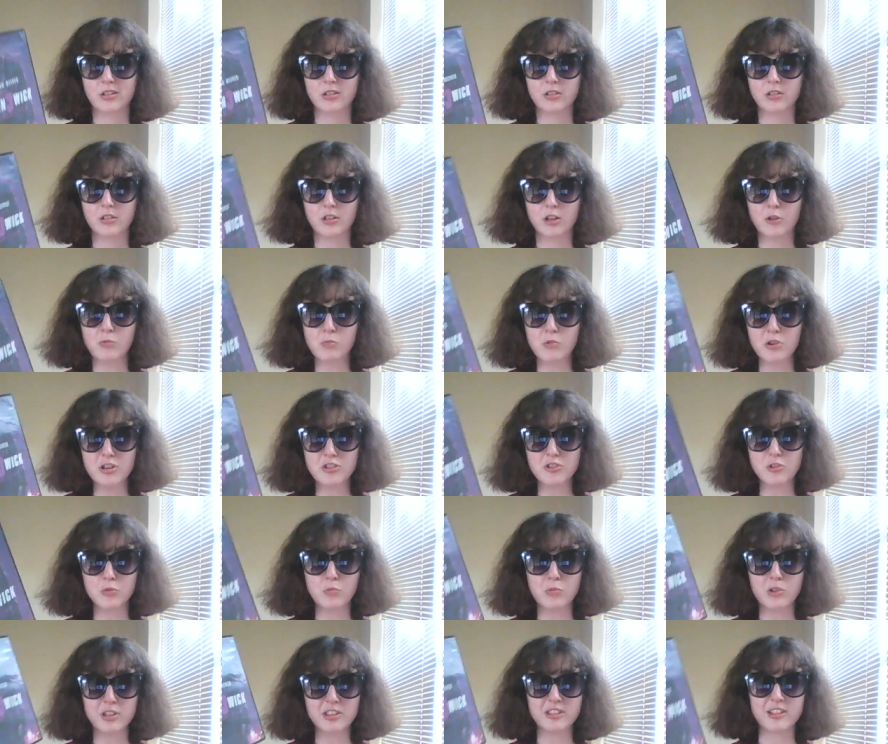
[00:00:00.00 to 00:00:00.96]
I
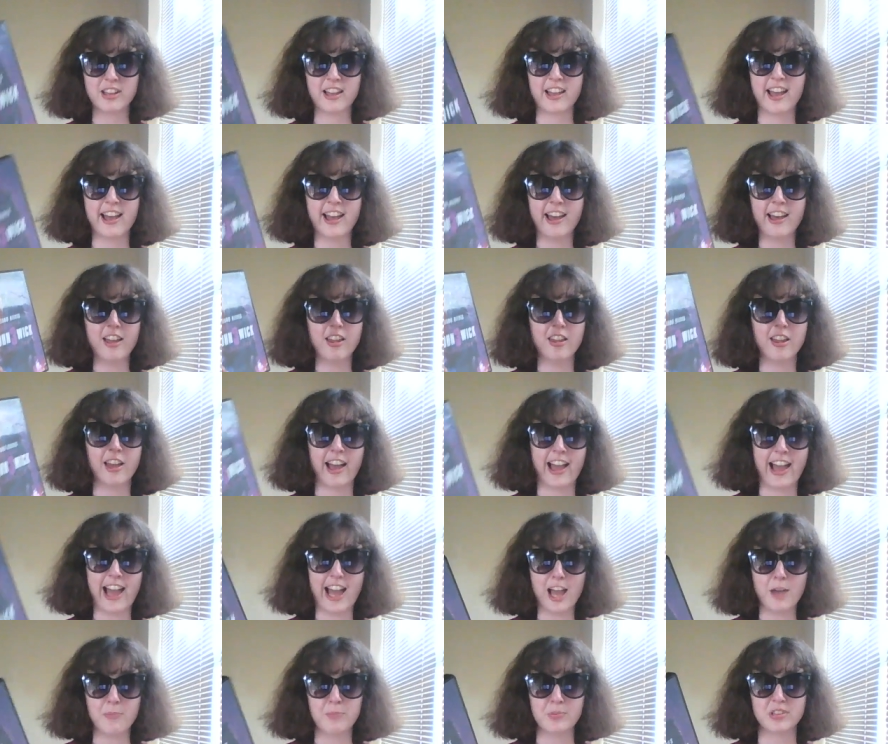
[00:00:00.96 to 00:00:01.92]
wonder what the hell
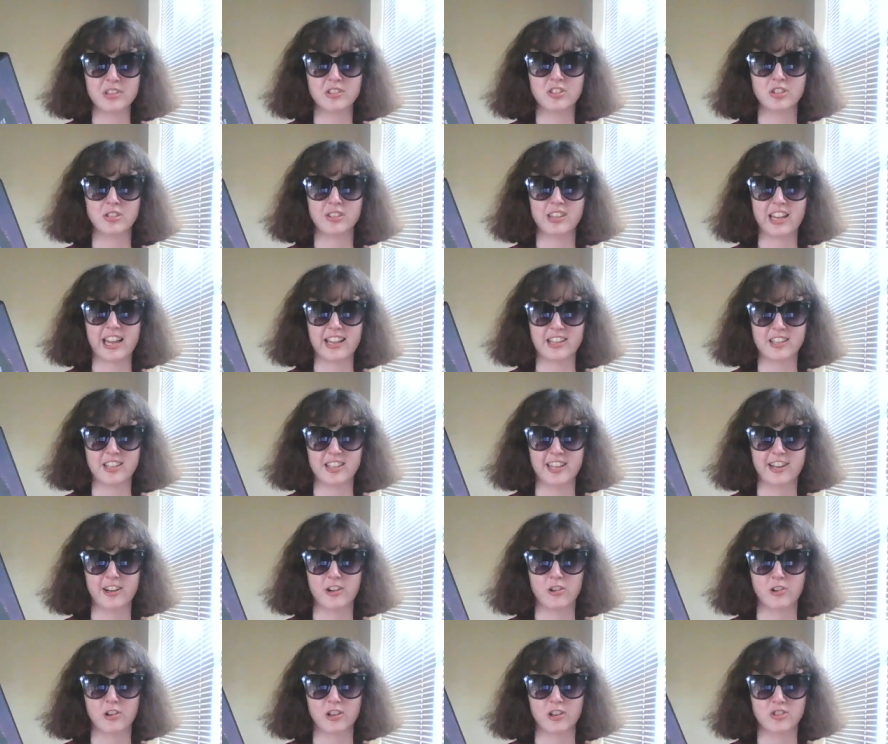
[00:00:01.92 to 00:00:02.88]
happened to that
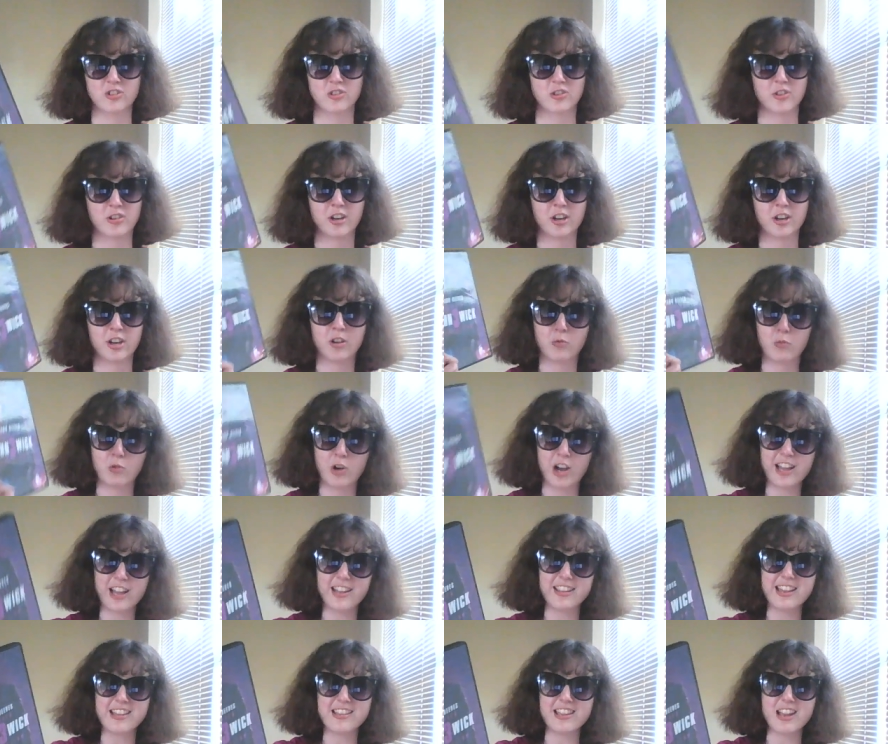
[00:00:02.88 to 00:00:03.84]
character.
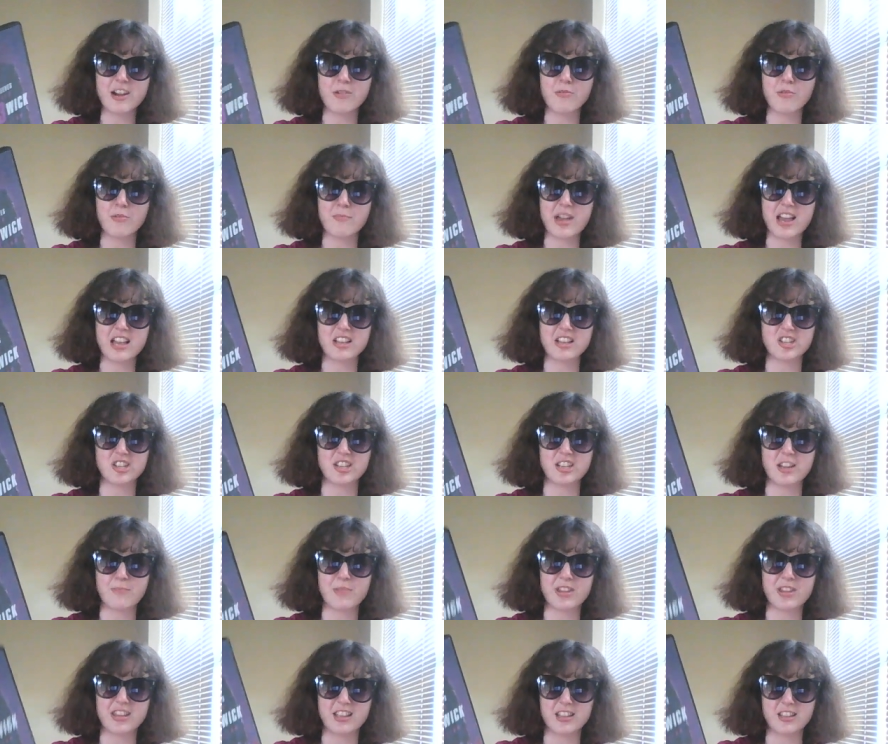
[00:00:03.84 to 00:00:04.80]
Why they never mention
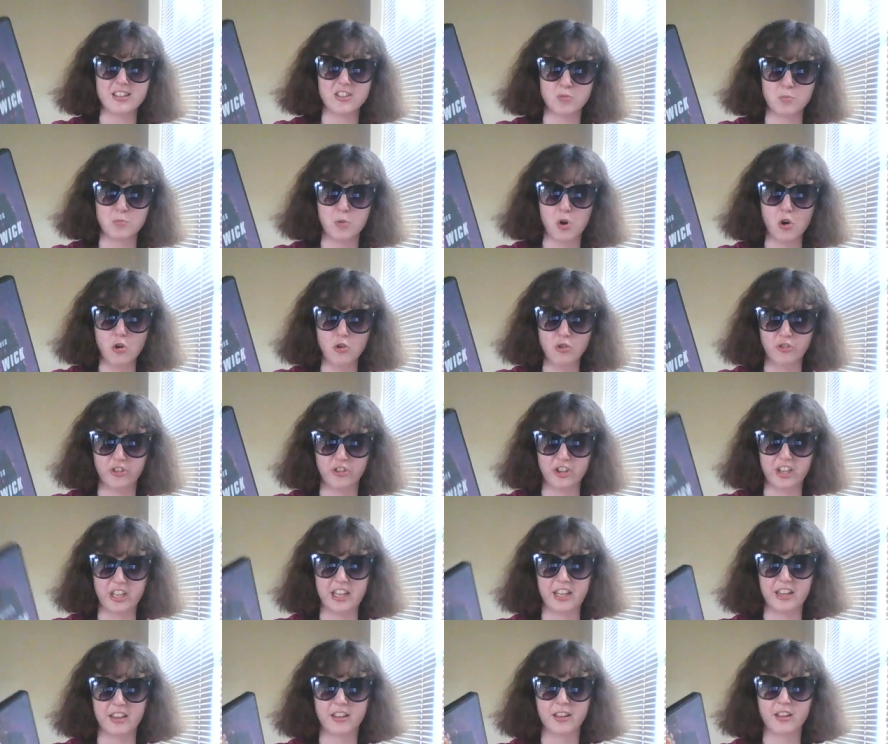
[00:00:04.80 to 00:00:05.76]
him in this
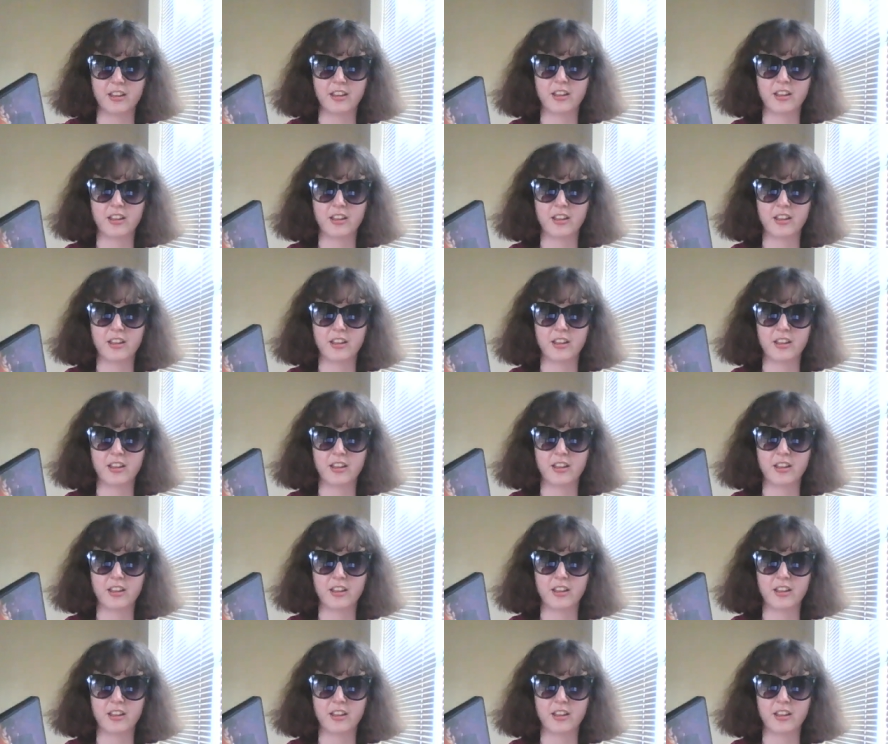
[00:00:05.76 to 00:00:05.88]
movie?